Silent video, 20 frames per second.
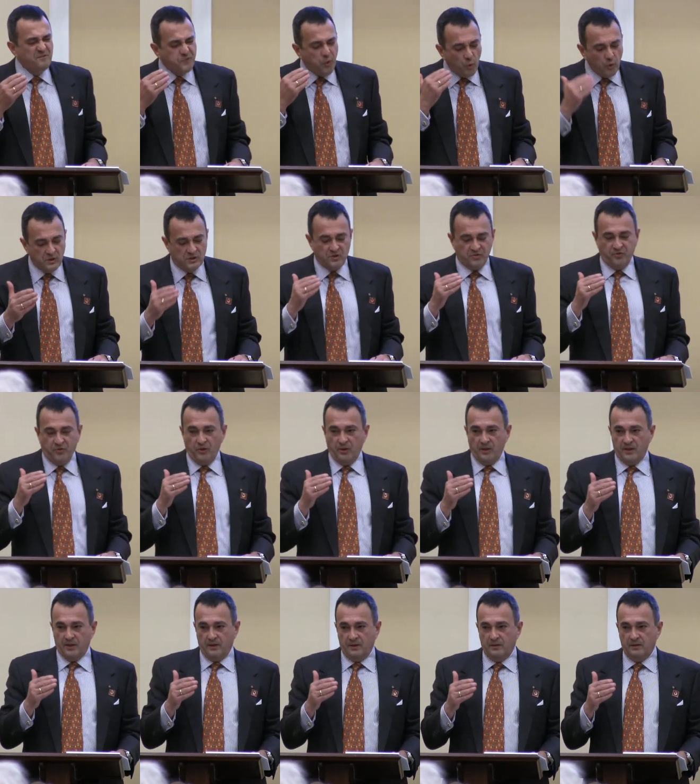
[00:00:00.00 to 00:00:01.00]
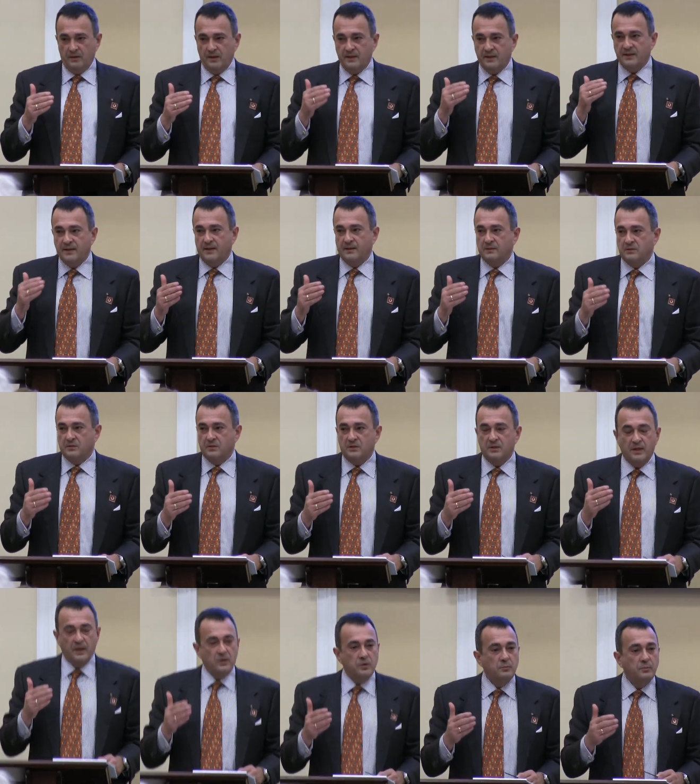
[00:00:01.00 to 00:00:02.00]
forcefully against
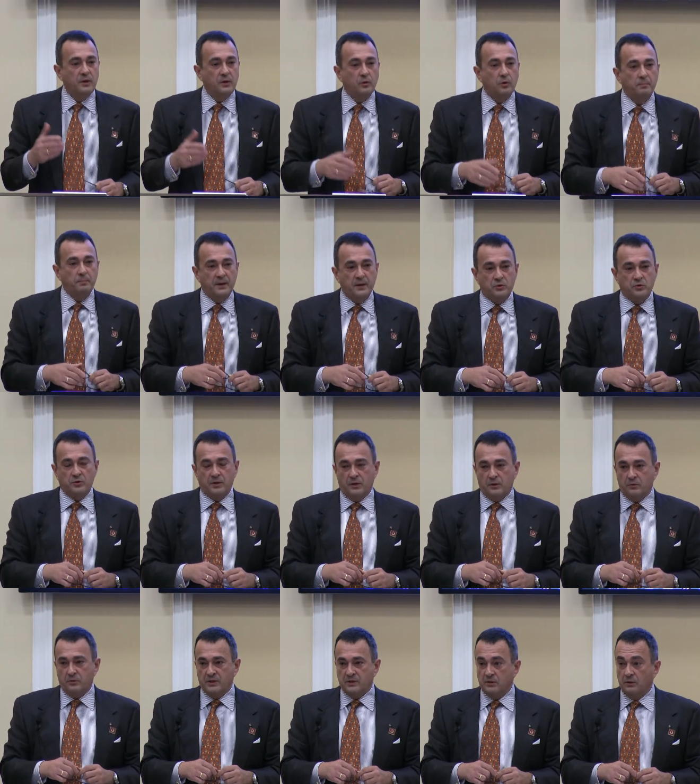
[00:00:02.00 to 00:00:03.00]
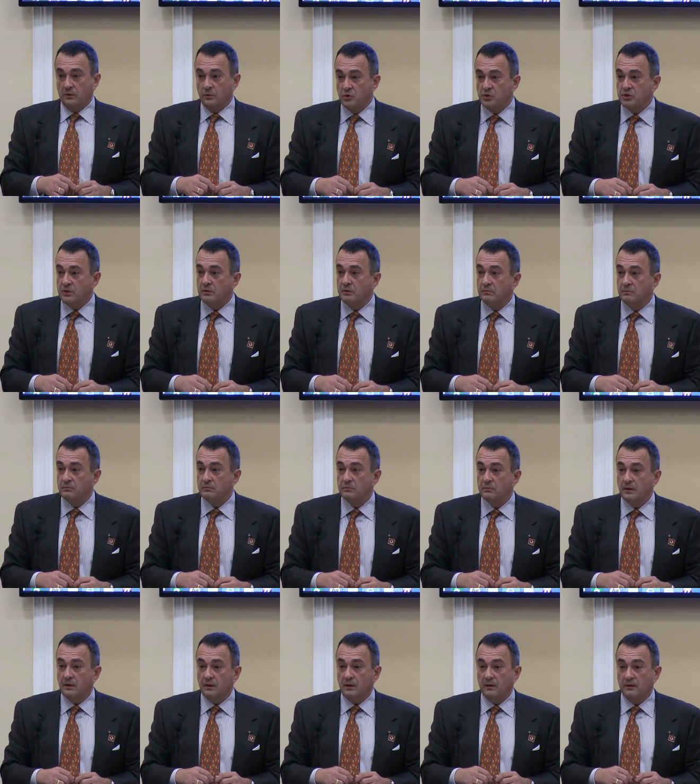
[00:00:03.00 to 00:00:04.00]
the Ecumenical Patriarch Resolution.
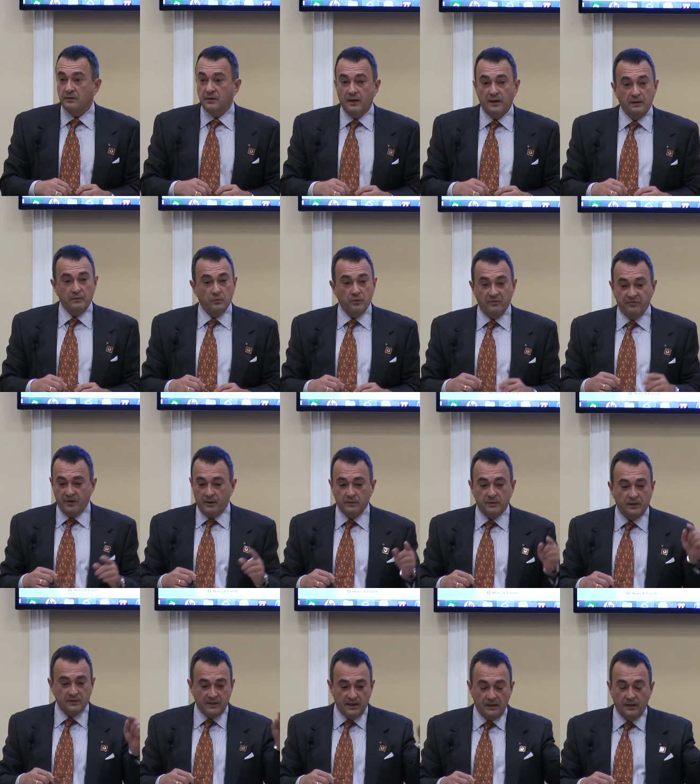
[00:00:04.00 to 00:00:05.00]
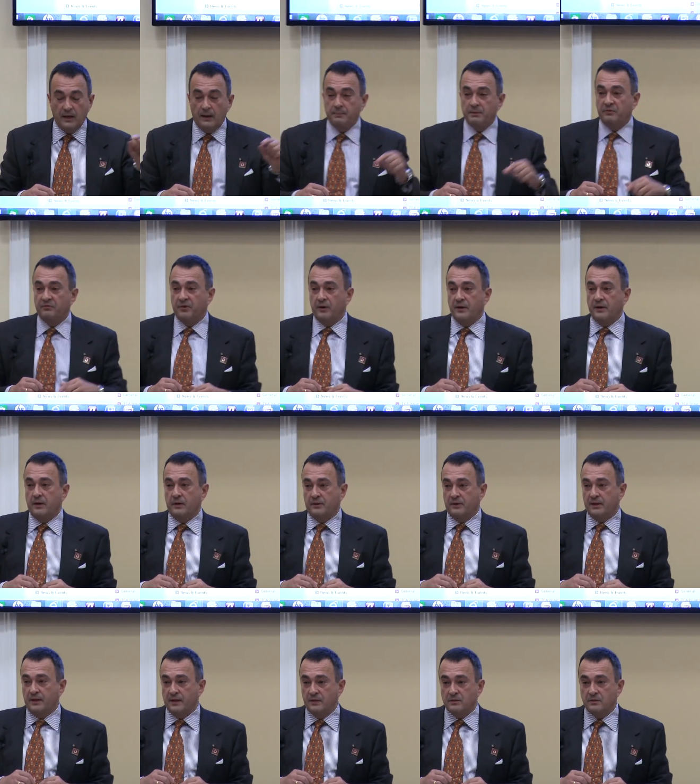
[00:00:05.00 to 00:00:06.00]
We found out they lobbied very hard
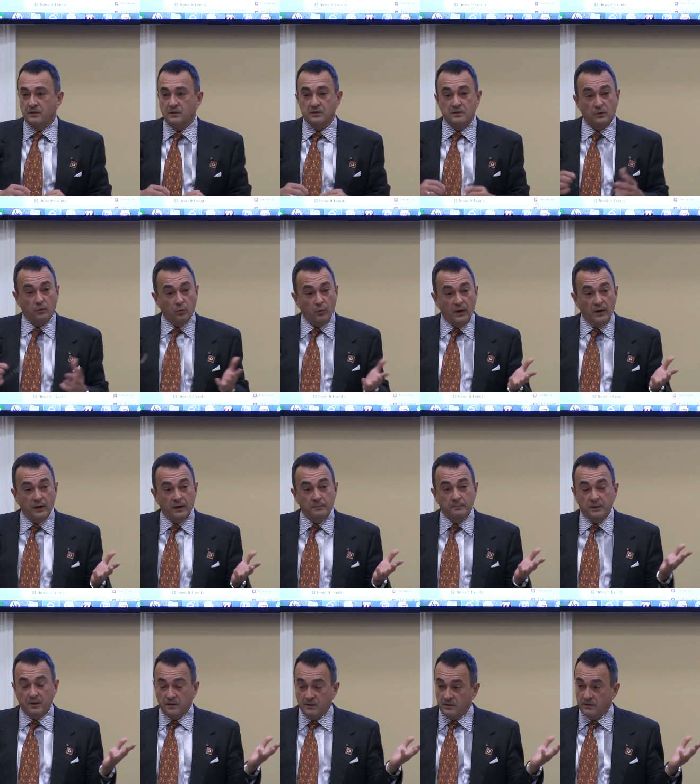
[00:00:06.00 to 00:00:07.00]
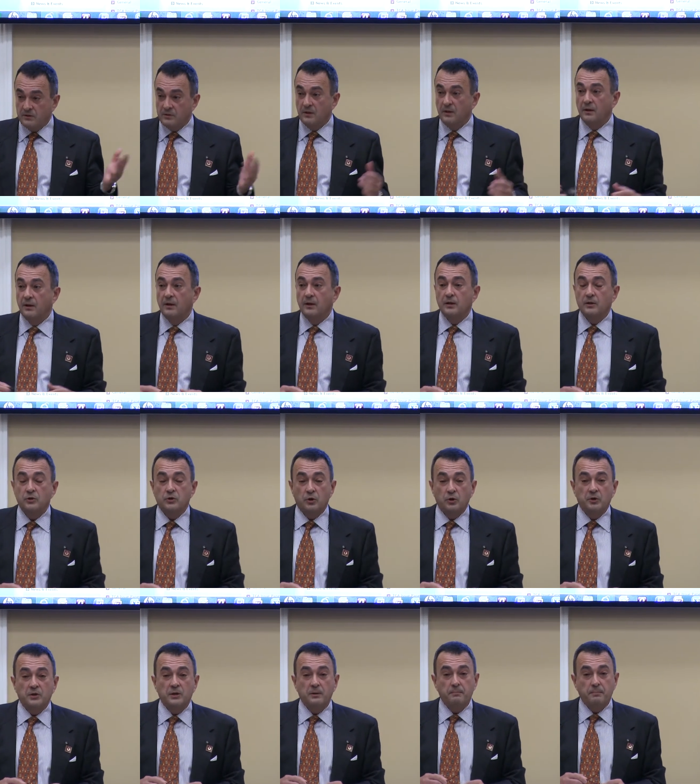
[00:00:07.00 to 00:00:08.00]
against this. Why? Because
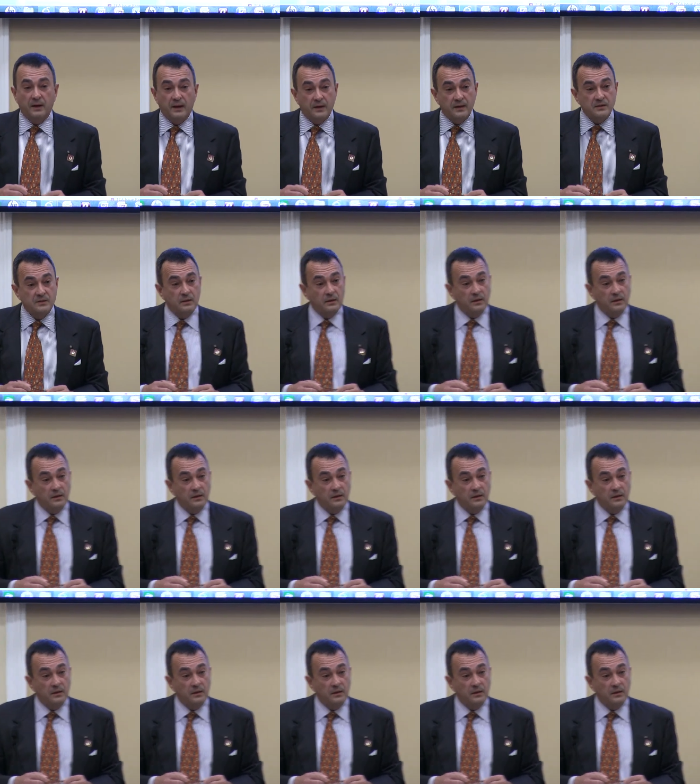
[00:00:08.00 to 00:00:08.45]
Turkey buys